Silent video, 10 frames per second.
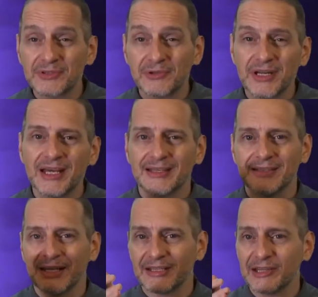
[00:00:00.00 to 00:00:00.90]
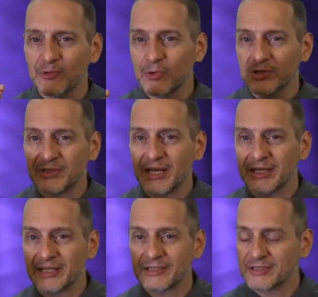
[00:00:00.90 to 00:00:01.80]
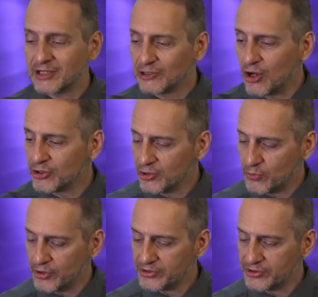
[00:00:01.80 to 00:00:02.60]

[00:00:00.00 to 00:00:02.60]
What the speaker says: to an end and another word that is a longer word.